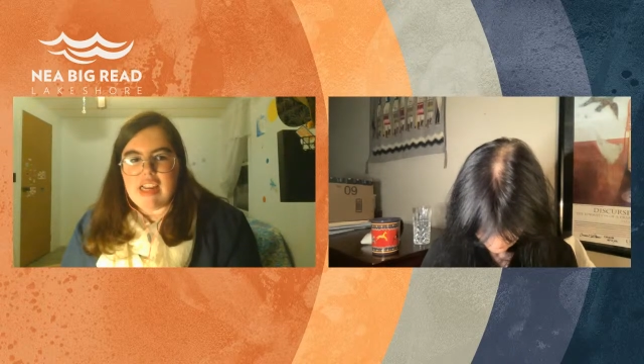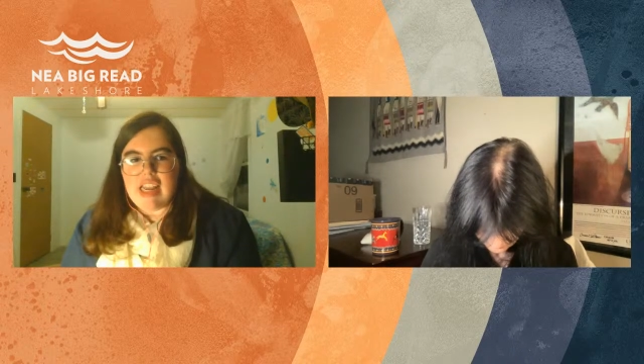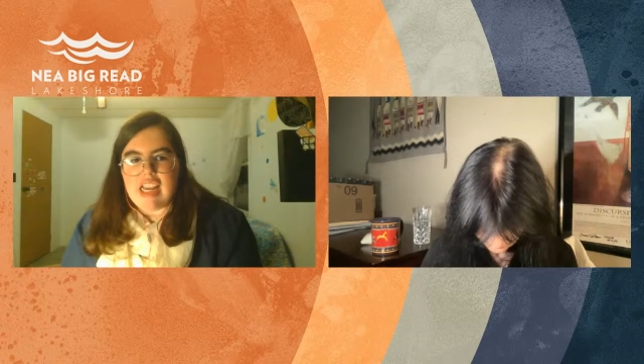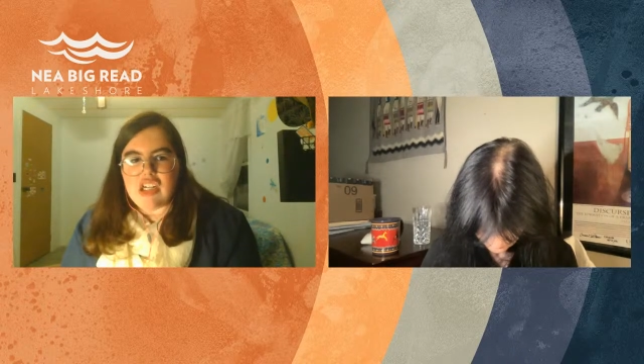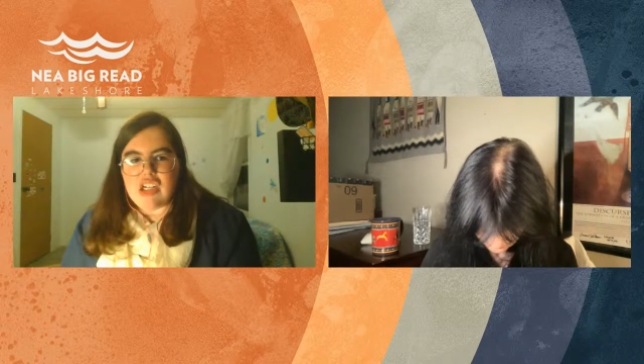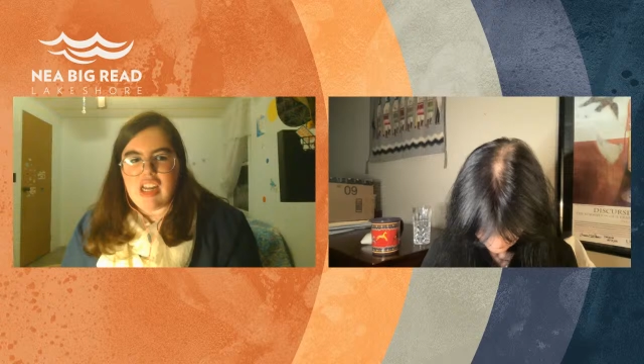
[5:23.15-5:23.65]

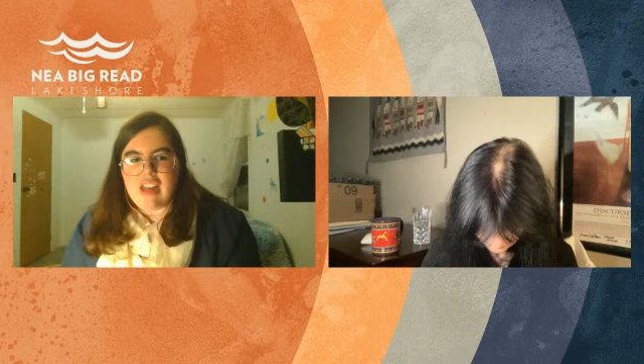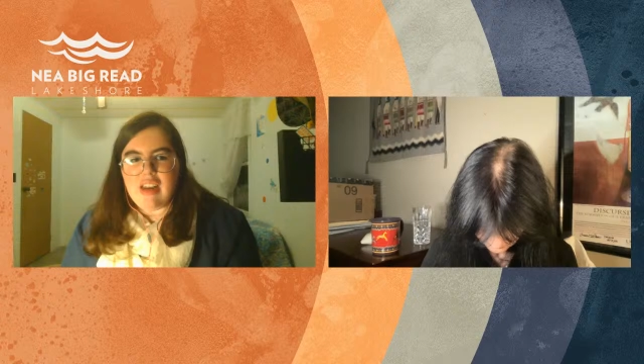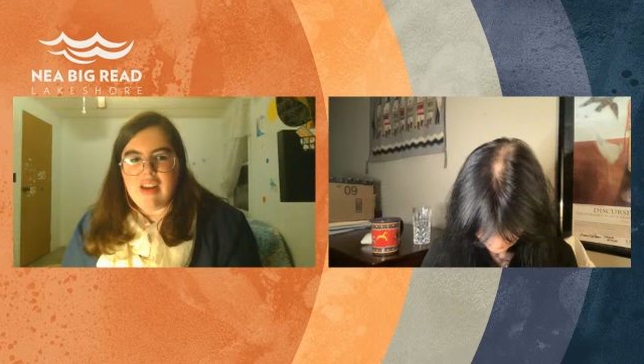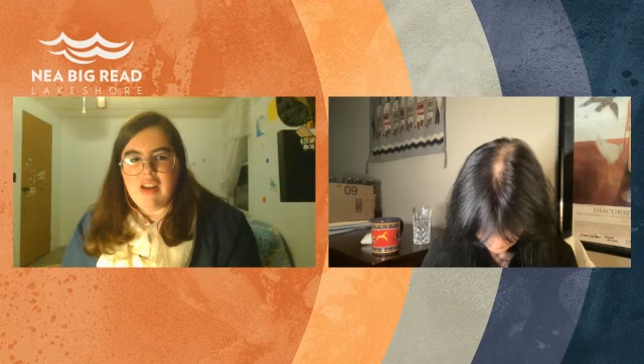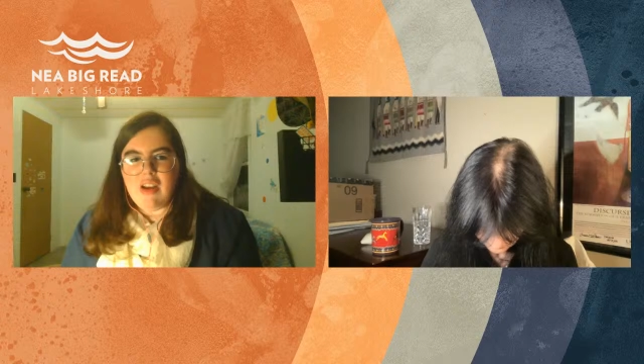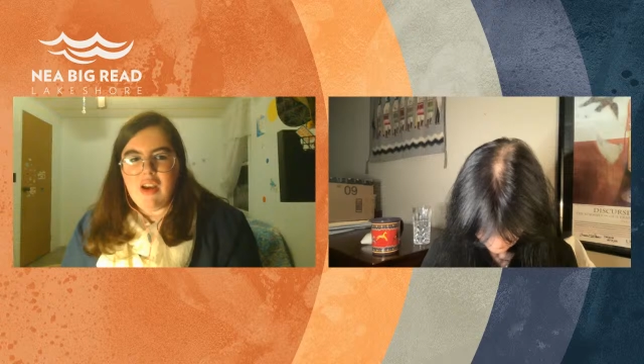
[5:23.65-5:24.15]

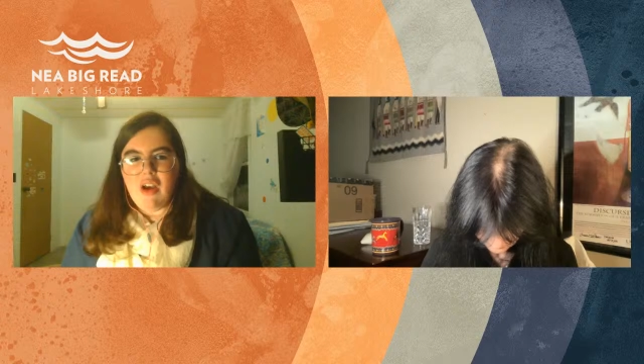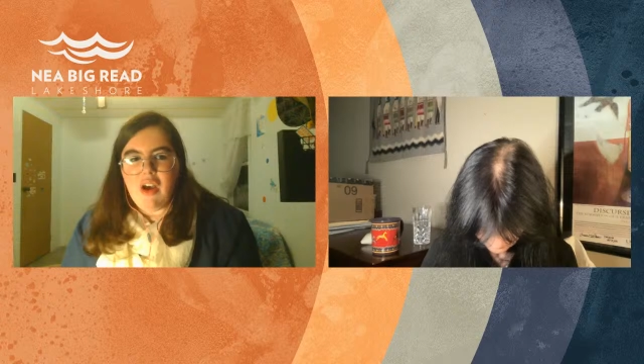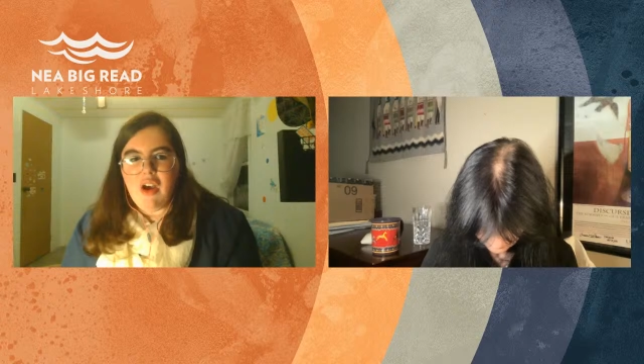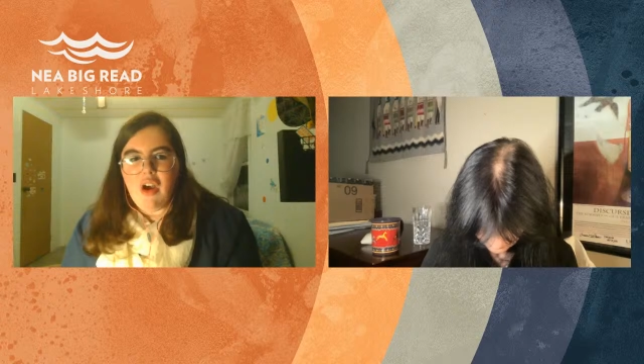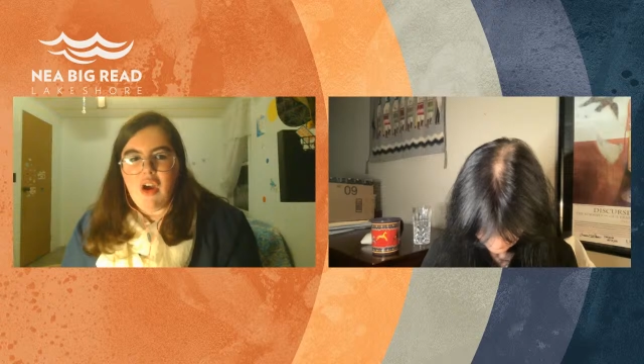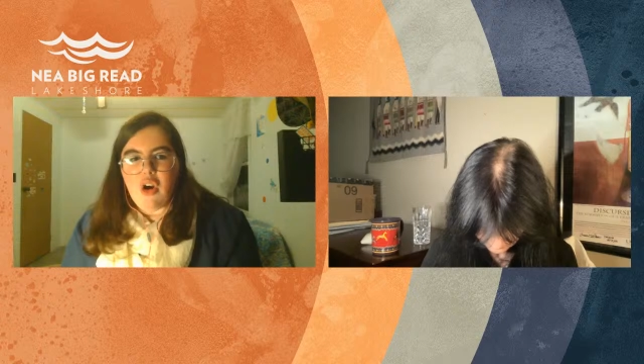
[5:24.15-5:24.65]
Nation.
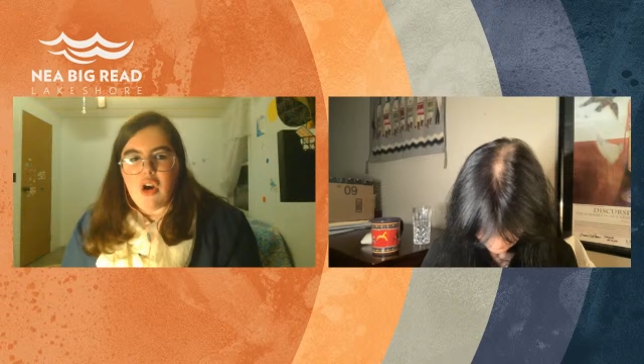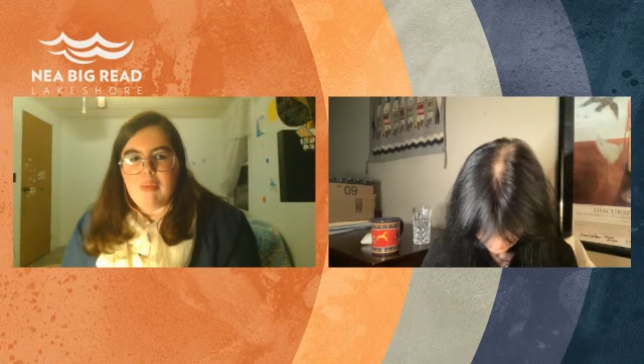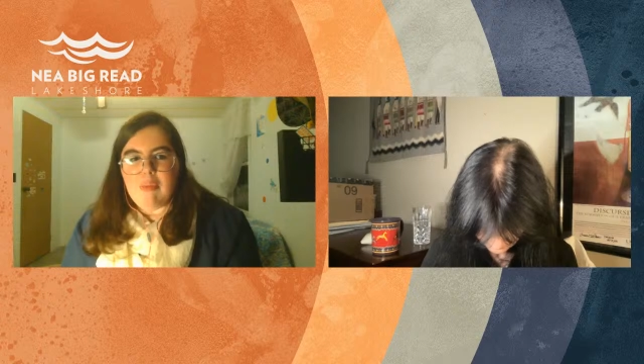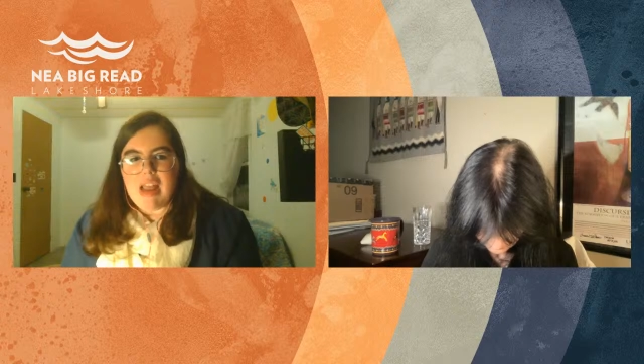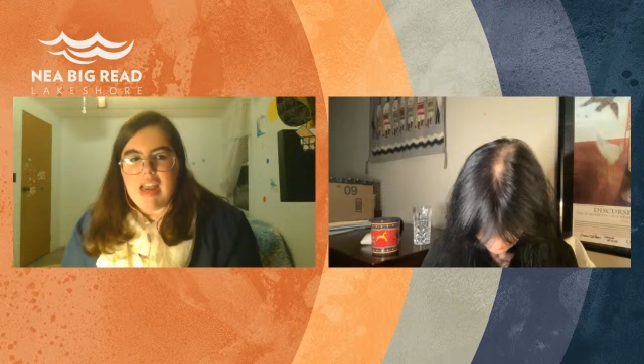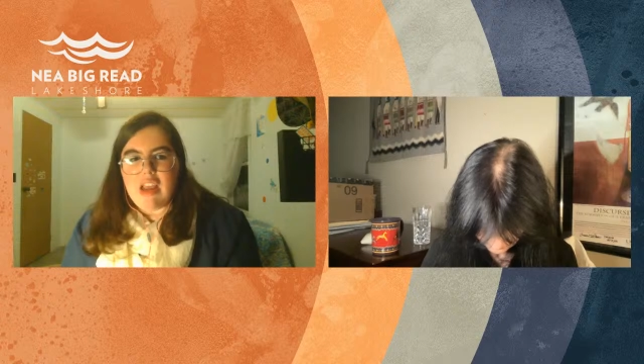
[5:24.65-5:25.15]
Her
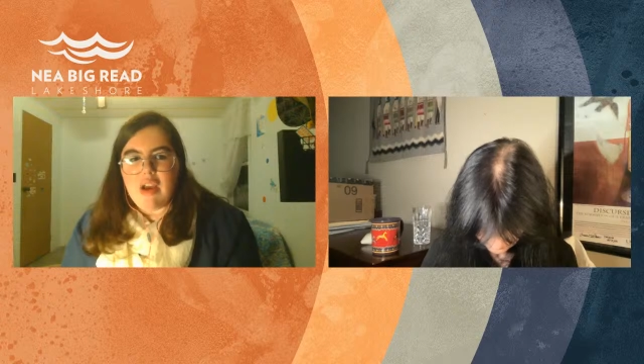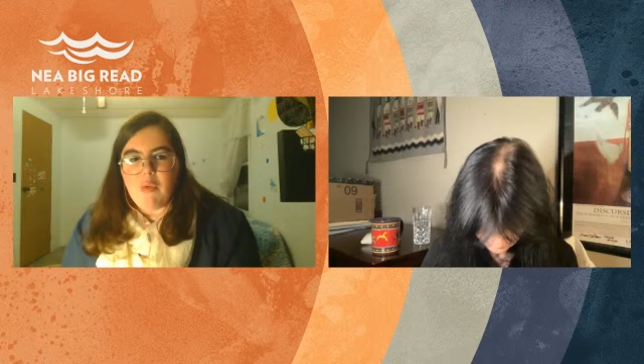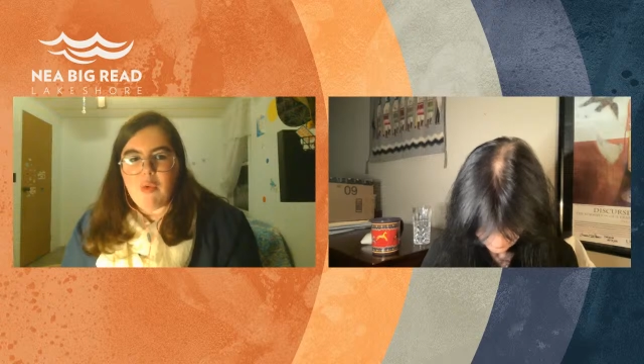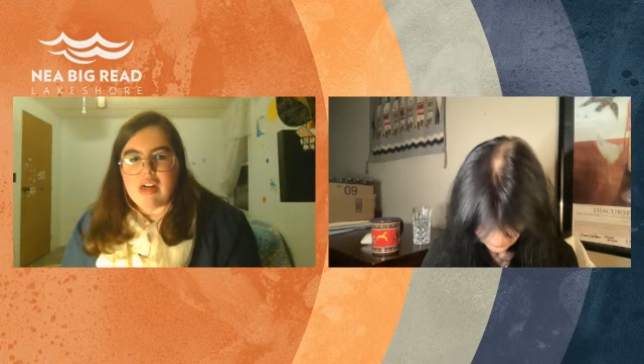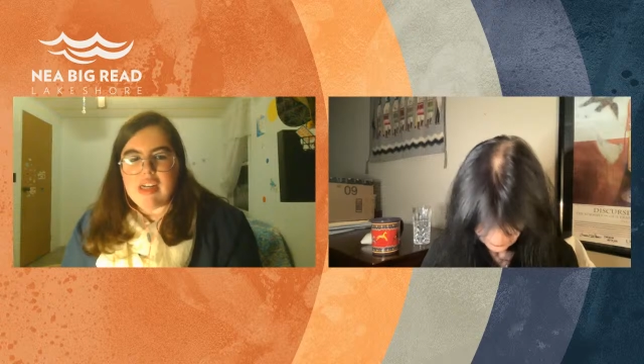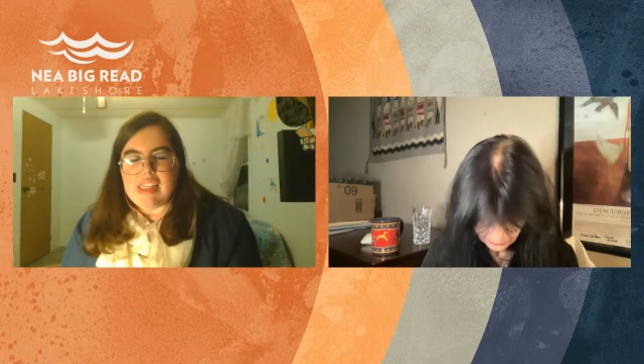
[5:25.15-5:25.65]
many
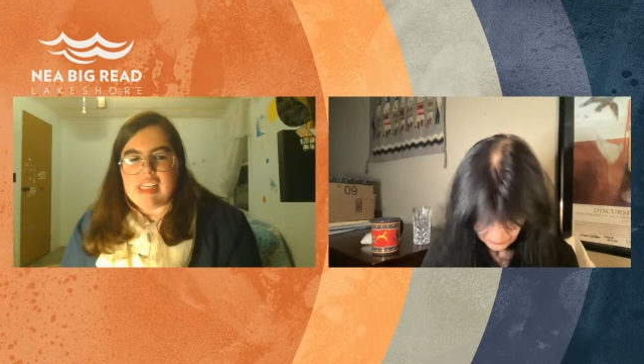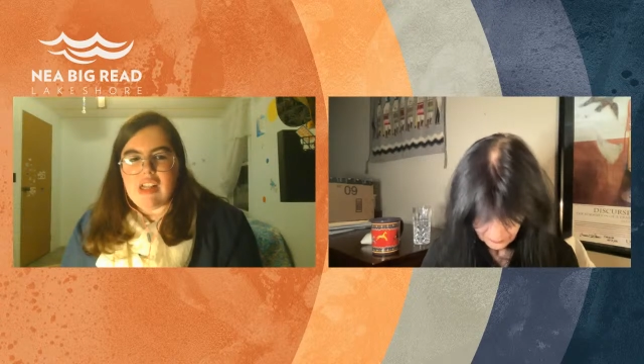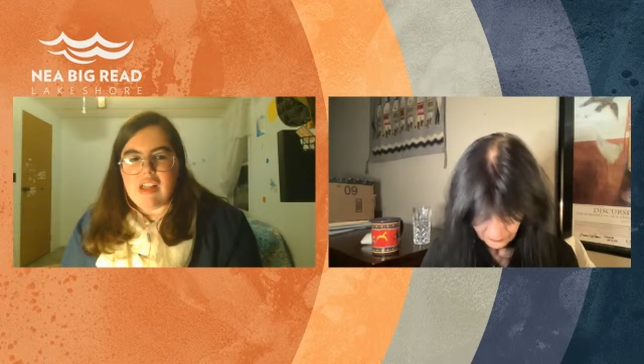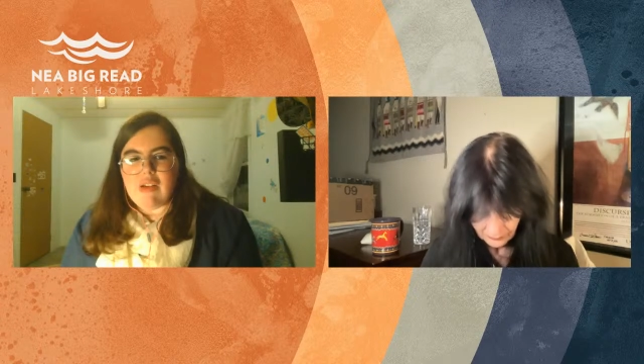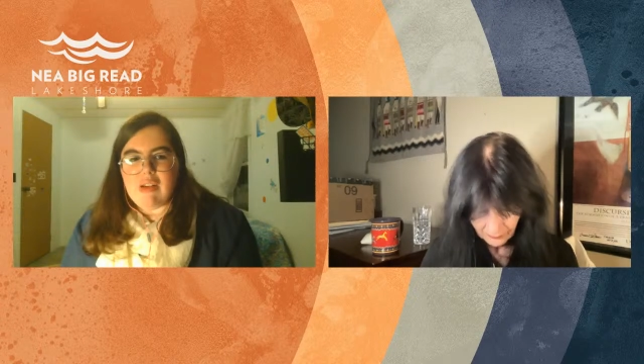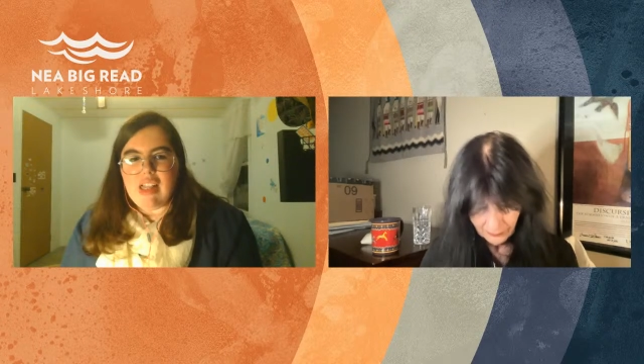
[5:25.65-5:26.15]
awards
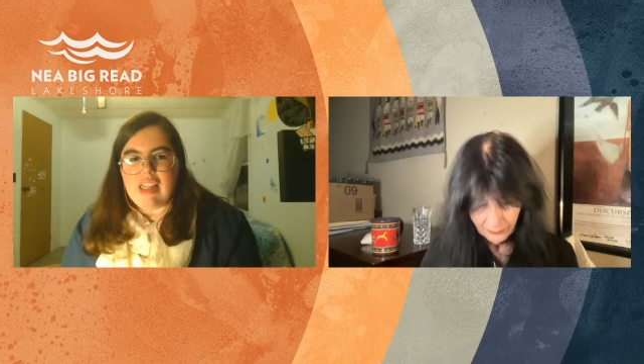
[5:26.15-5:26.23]
include a